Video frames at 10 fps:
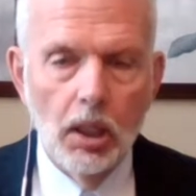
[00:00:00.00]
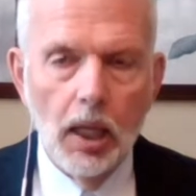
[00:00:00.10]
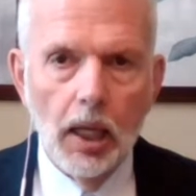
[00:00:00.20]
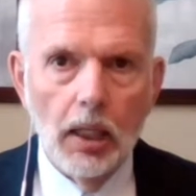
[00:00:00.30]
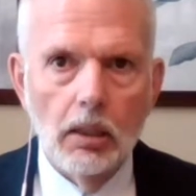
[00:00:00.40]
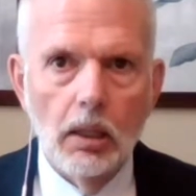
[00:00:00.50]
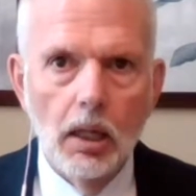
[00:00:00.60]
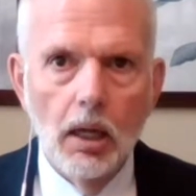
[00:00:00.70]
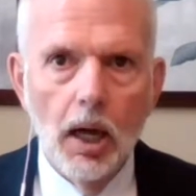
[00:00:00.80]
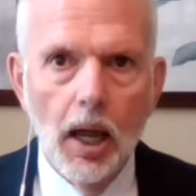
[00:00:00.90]
And
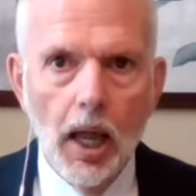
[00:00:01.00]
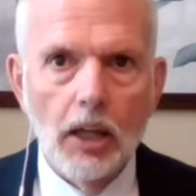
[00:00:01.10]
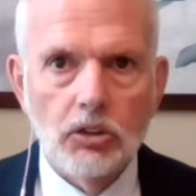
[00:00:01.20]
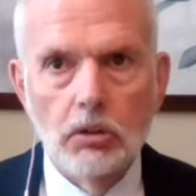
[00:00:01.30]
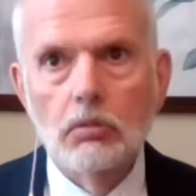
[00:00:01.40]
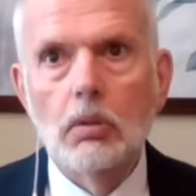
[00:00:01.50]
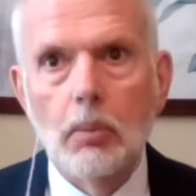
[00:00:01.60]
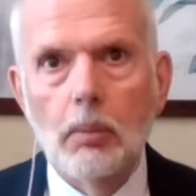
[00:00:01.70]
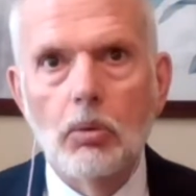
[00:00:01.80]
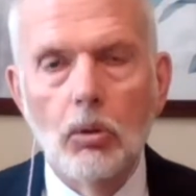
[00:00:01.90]
I actually
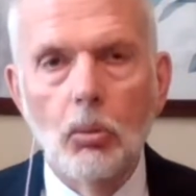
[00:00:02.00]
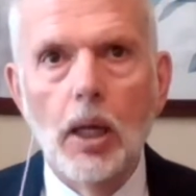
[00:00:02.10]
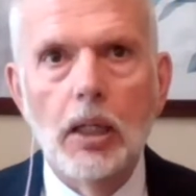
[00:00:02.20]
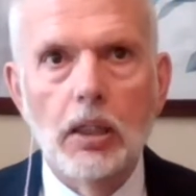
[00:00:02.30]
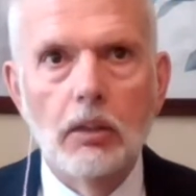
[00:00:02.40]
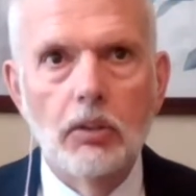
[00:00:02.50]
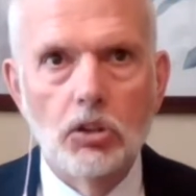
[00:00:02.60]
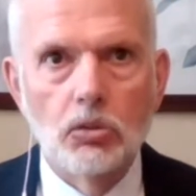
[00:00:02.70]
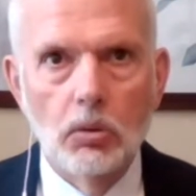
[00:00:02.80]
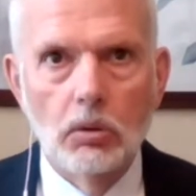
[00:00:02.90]
remember the one
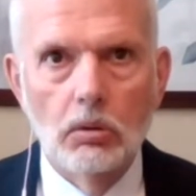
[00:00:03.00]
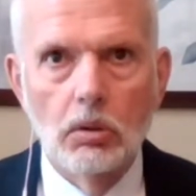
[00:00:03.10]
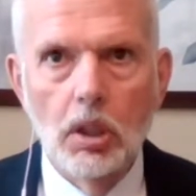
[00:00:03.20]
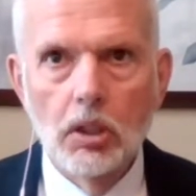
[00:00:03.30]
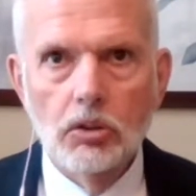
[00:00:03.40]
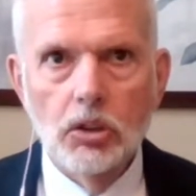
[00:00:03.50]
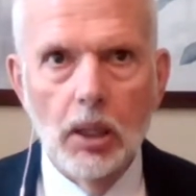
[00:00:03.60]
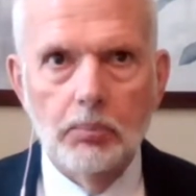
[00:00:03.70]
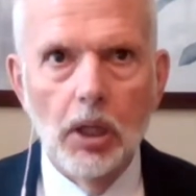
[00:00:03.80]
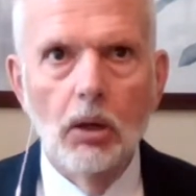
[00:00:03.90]
individual
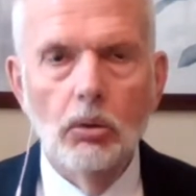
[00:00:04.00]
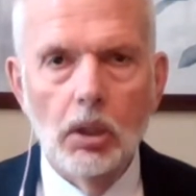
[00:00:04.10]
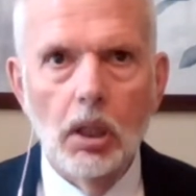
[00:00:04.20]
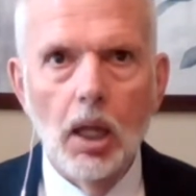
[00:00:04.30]
stepped out